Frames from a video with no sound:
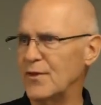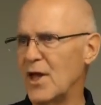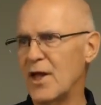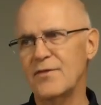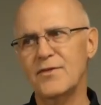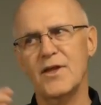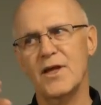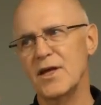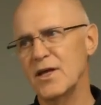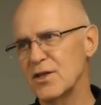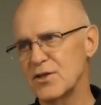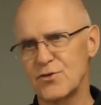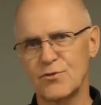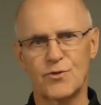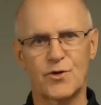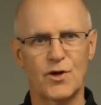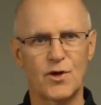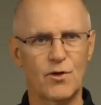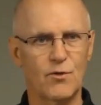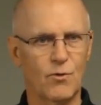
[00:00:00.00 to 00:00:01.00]
not the
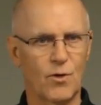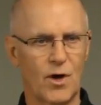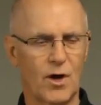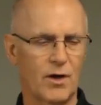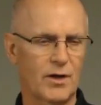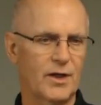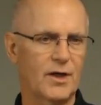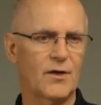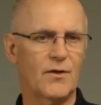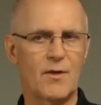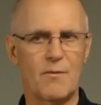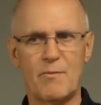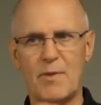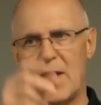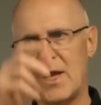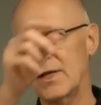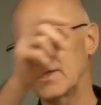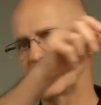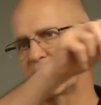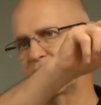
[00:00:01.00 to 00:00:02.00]
Israel where the
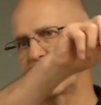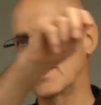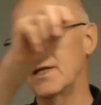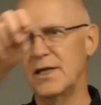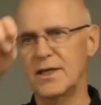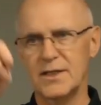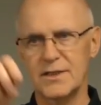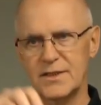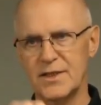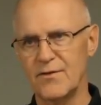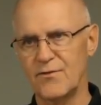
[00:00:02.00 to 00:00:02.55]
Palestinians